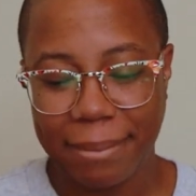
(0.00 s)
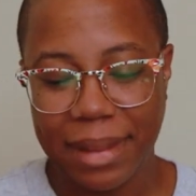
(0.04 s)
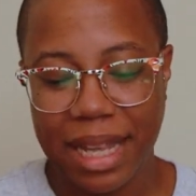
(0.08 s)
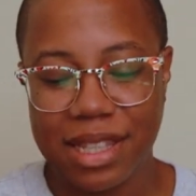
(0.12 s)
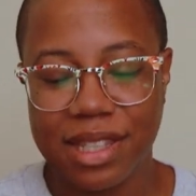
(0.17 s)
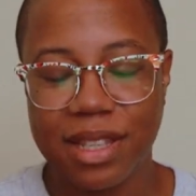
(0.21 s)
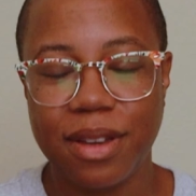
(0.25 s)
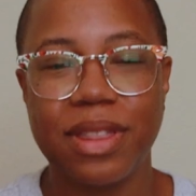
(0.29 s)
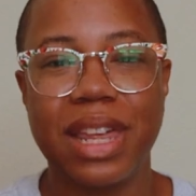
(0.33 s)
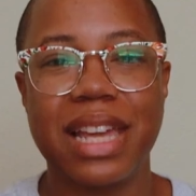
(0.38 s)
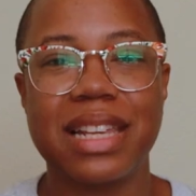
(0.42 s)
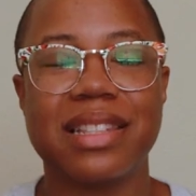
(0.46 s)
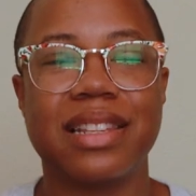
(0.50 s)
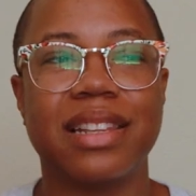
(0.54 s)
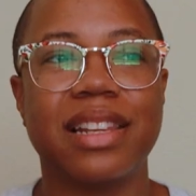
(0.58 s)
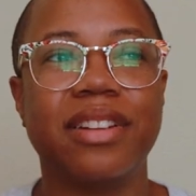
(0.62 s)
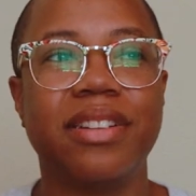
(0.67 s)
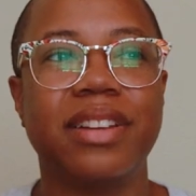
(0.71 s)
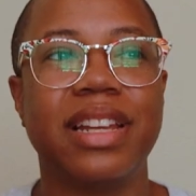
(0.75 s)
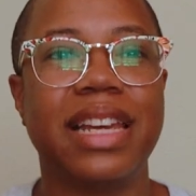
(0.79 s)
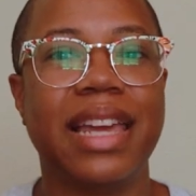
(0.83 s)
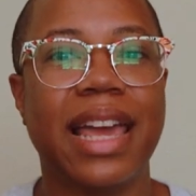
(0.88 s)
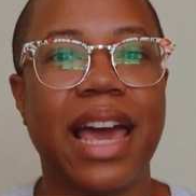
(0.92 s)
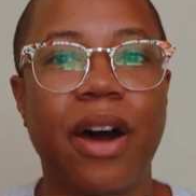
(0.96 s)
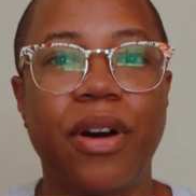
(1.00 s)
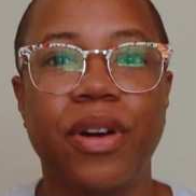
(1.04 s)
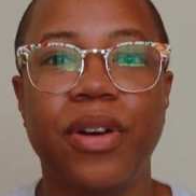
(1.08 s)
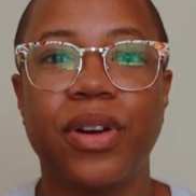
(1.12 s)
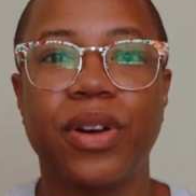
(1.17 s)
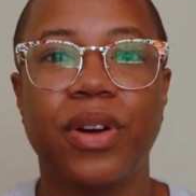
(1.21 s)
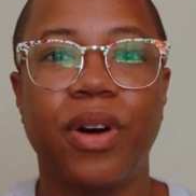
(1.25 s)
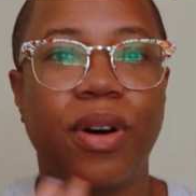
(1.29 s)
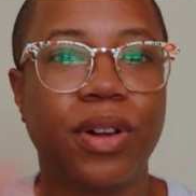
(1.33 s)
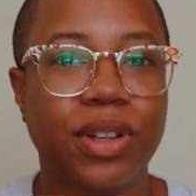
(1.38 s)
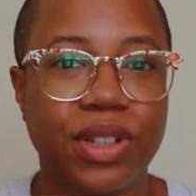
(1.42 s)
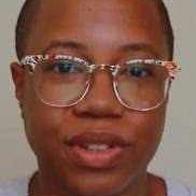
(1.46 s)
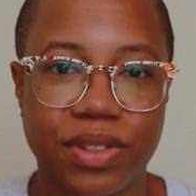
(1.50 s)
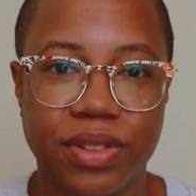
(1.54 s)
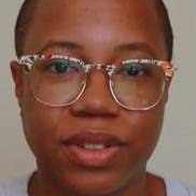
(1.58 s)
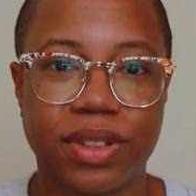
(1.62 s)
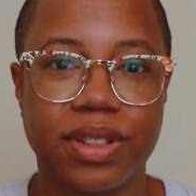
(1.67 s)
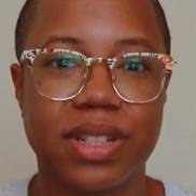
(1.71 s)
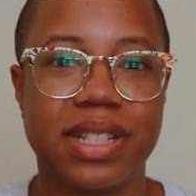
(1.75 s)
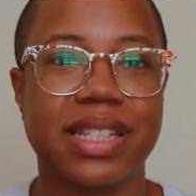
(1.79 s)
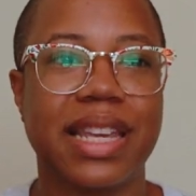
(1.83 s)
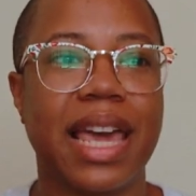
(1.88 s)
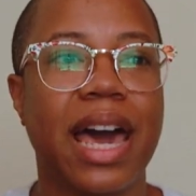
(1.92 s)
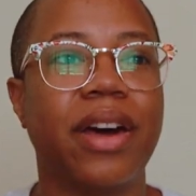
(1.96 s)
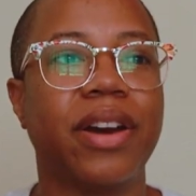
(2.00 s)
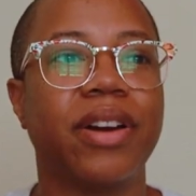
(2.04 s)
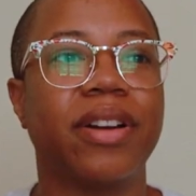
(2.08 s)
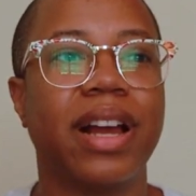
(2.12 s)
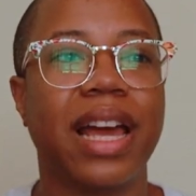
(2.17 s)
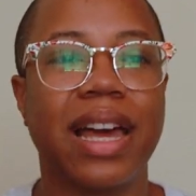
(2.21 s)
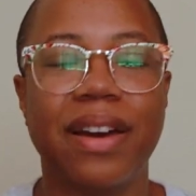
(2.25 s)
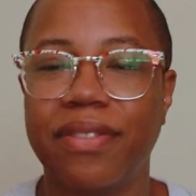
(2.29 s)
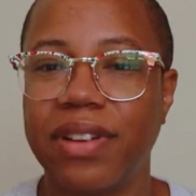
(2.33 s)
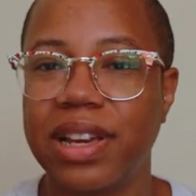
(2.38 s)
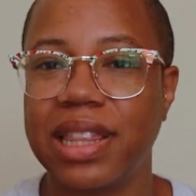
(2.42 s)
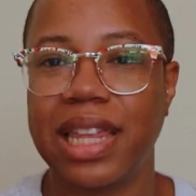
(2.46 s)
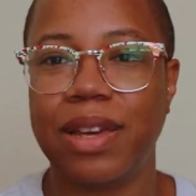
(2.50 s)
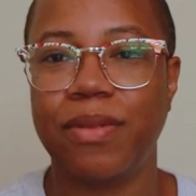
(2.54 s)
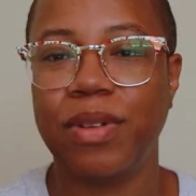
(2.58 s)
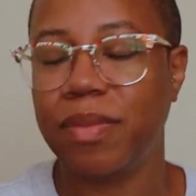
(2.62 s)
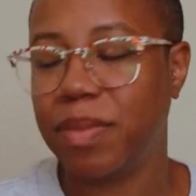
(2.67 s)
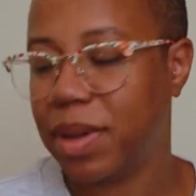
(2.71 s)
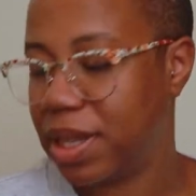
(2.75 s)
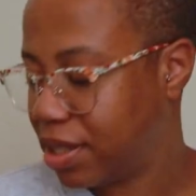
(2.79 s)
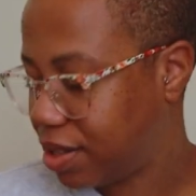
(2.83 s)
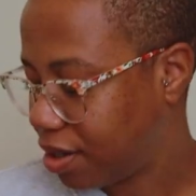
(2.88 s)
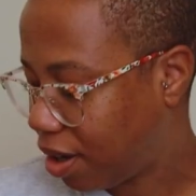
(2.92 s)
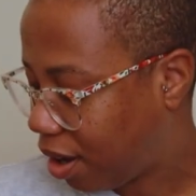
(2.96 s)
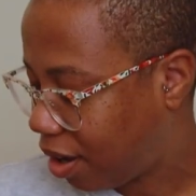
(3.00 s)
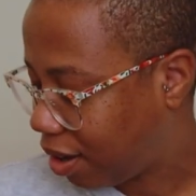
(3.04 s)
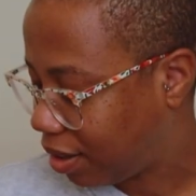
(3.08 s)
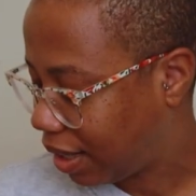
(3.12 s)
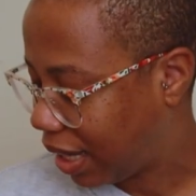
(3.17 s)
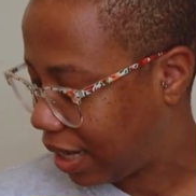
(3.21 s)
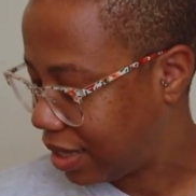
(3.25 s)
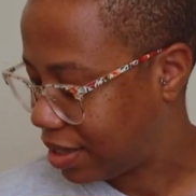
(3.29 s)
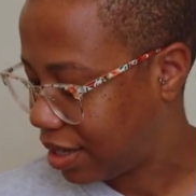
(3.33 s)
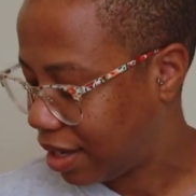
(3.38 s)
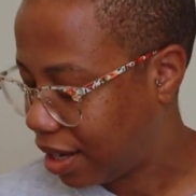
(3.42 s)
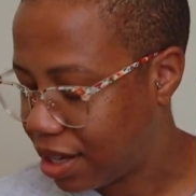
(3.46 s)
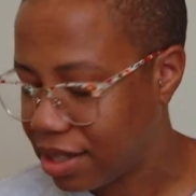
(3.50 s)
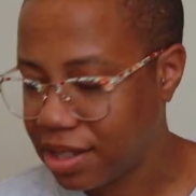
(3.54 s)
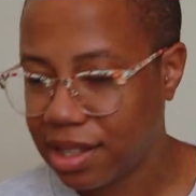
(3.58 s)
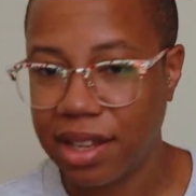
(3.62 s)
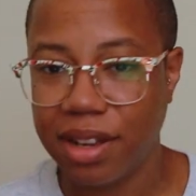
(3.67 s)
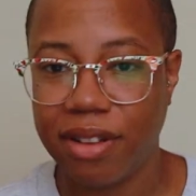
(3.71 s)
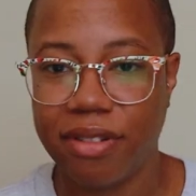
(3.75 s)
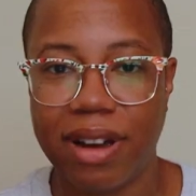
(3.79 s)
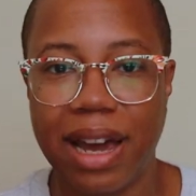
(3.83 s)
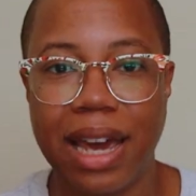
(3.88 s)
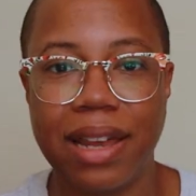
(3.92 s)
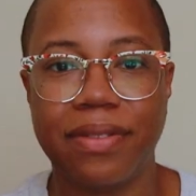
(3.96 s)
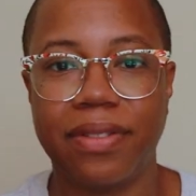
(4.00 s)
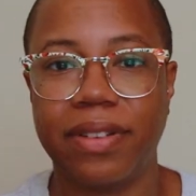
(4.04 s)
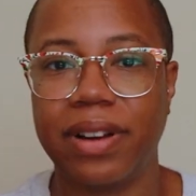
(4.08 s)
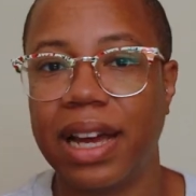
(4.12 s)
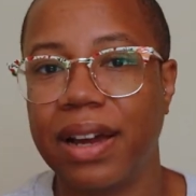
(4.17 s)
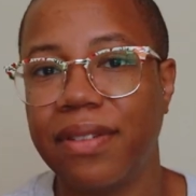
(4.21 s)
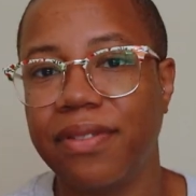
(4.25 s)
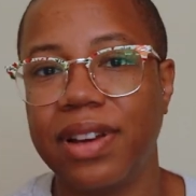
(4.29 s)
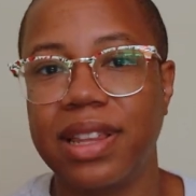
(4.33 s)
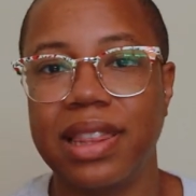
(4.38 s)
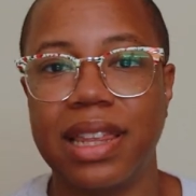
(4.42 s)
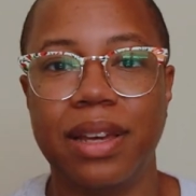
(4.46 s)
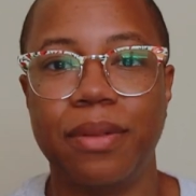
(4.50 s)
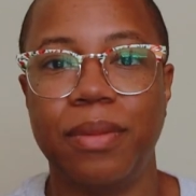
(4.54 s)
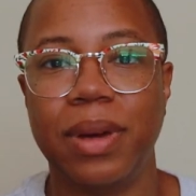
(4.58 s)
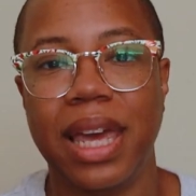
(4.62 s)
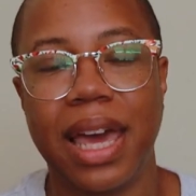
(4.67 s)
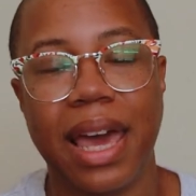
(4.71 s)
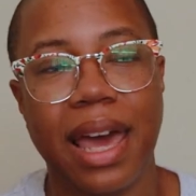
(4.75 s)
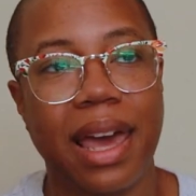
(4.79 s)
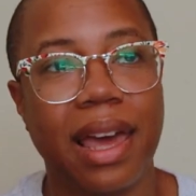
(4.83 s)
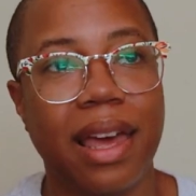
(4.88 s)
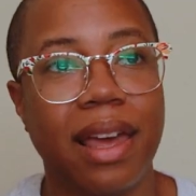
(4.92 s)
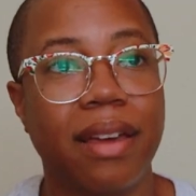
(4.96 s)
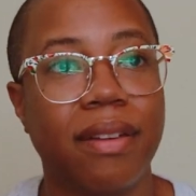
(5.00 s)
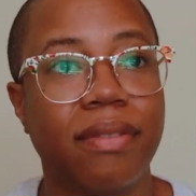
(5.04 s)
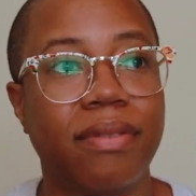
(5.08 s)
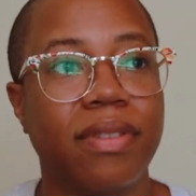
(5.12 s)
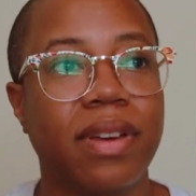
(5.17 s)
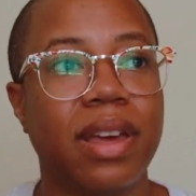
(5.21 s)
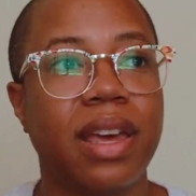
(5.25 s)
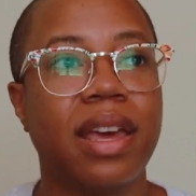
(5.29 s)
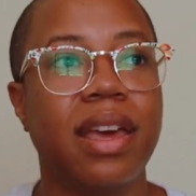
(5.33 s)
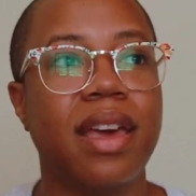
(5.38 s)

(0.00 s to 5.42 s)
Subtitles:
And so that's literally countercultural. It's counter everything we've been taught, like to hustle and grind for everything we have.